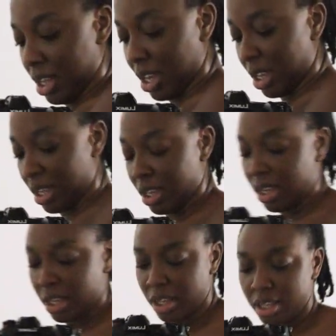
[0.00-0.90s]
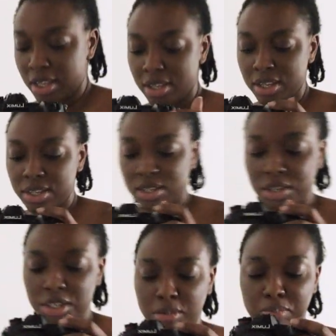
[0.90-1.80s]
like. It's
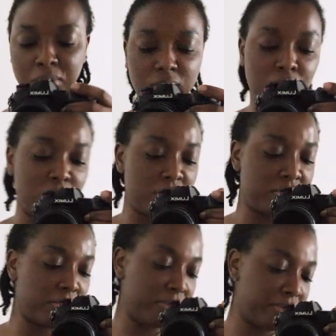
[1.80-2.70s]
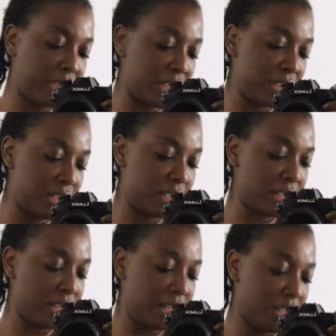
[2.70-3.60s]
such a beautiful fit.
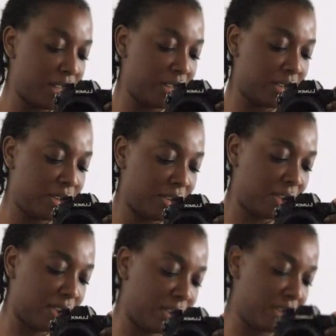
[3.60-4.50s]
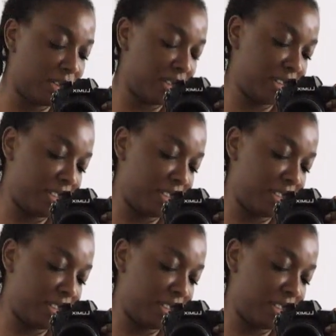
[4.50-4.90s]
Oh,